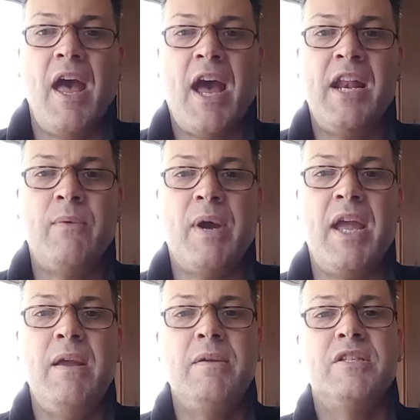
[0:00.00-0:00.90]

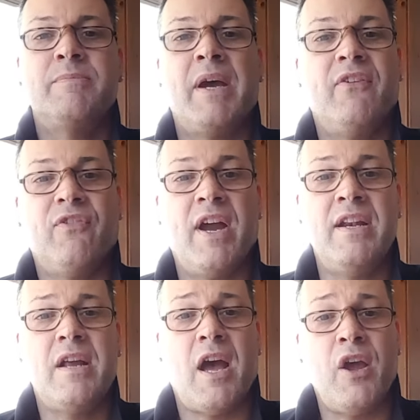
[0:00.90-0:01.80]
Anyway, to my
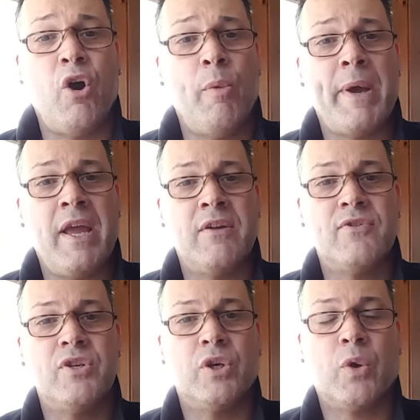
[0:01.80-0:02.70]
friend, I hope I
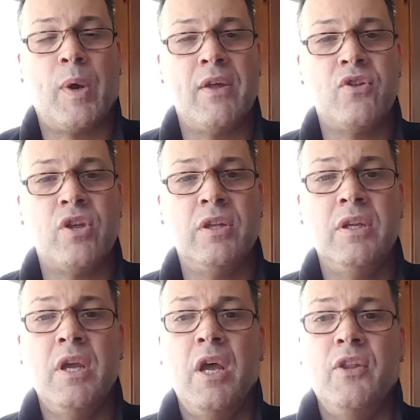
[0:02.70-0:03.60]
answered your question.
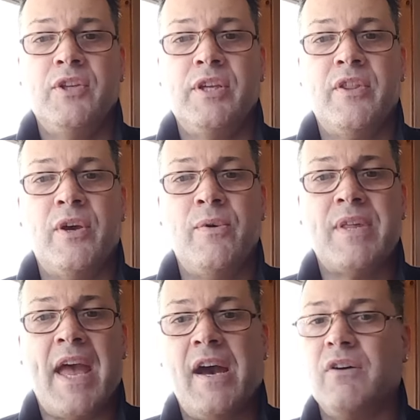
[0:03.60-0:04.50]
To
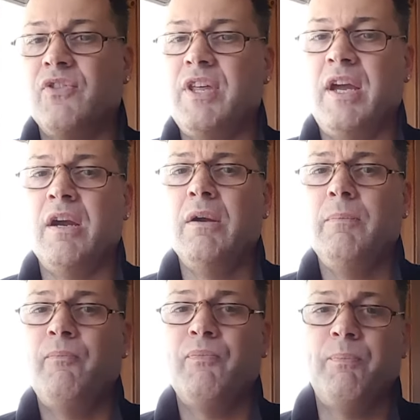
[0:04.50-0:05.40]
those out
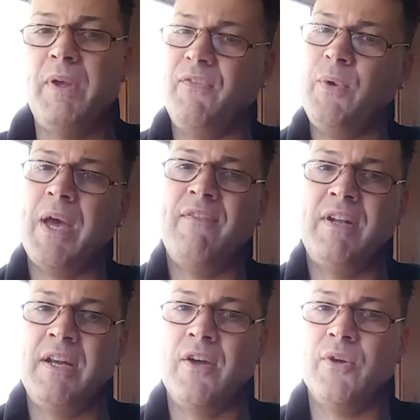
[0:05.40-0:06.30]
there, if you have
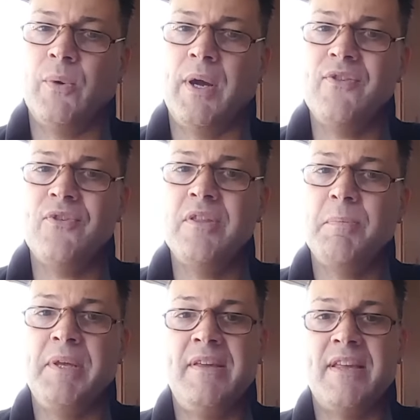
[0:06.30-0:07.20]
any other questions,
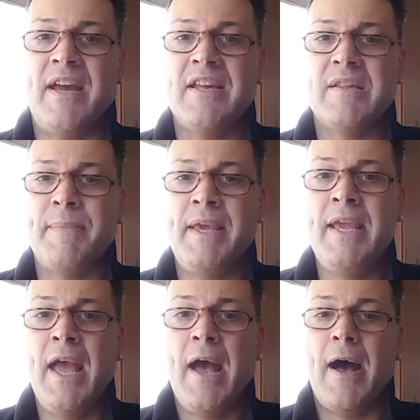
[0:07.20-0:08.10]
please ask
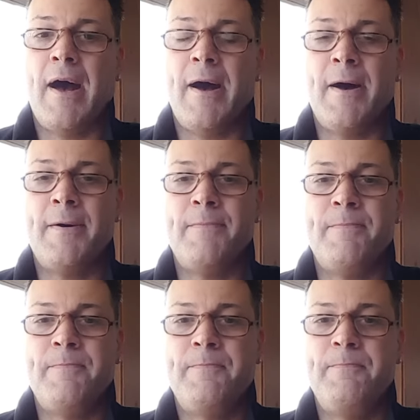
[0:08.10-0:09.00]
me.
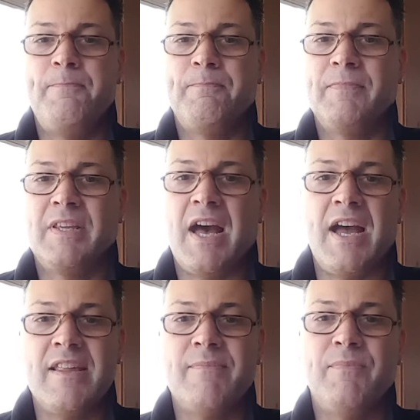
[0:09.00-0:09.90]
Um,
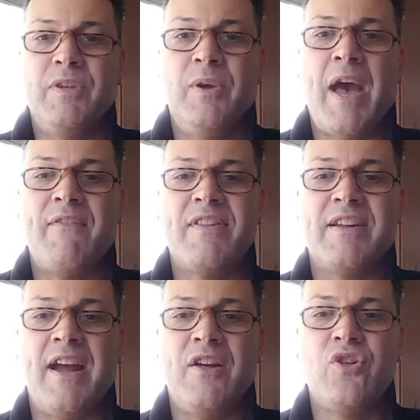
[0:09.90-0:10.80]
guys, you have a
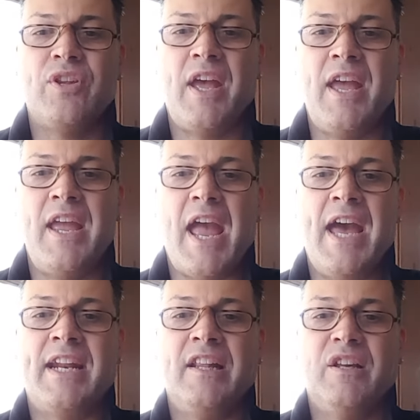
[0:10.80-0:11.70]
stylish day,
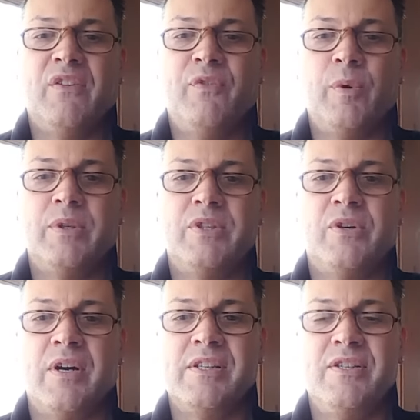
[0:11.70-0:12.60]
and I look forward to
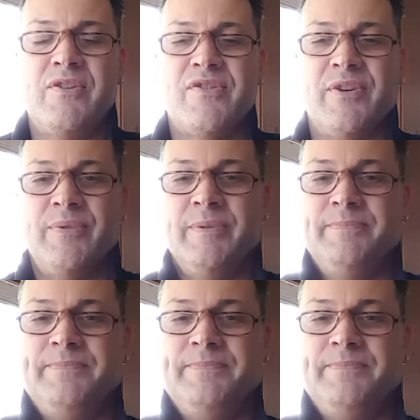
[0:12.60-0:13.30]
talking to you soon.